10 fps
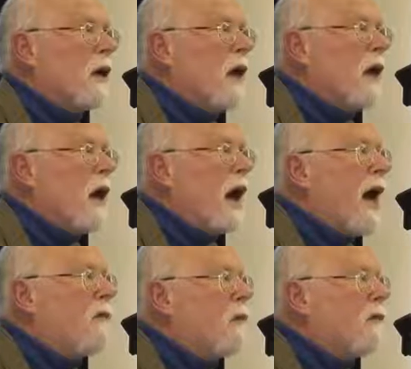I have
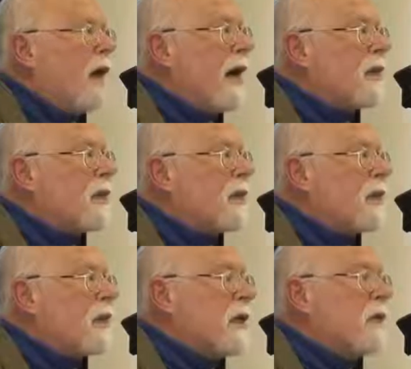the right as a
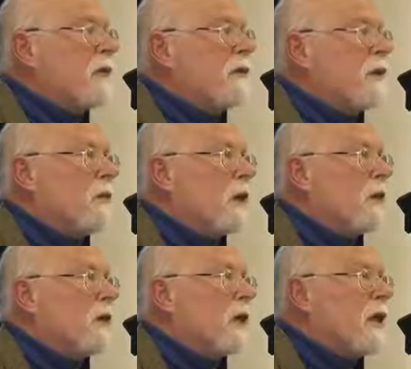citizen of a
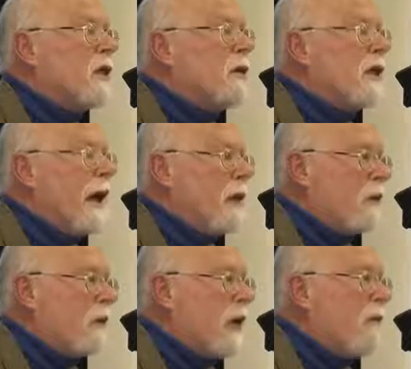democracy to denounce
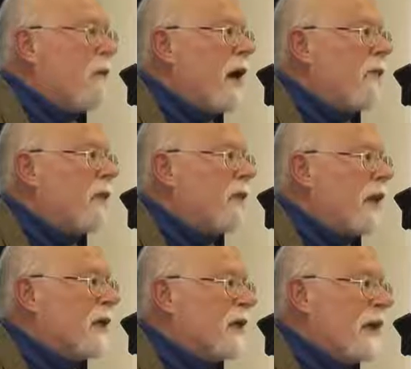them and protest
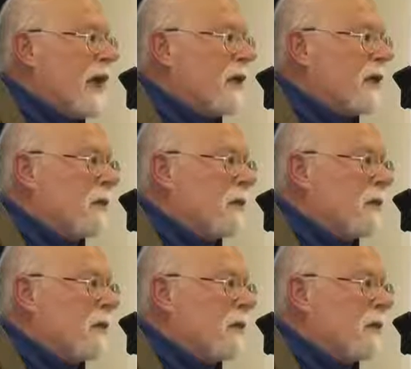against them.